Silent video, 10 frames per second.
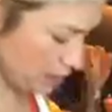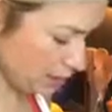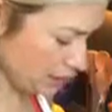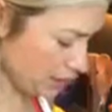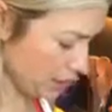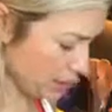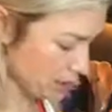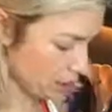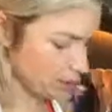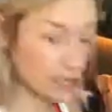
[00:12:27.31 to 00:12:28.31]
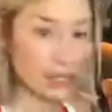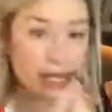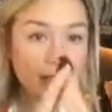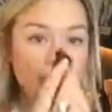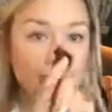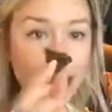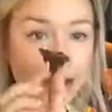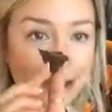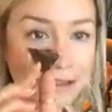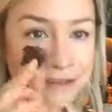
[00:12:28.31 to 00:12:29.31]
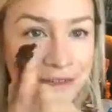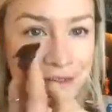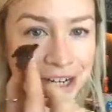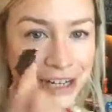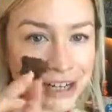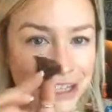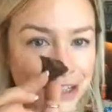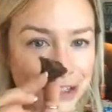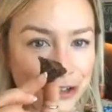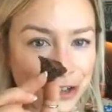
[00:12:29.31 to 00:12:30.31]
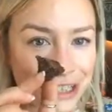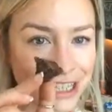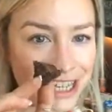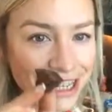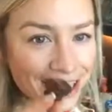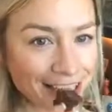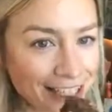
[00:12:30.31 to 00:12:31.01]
Have a taste. So it's looking like that now, really nice and chocolatey.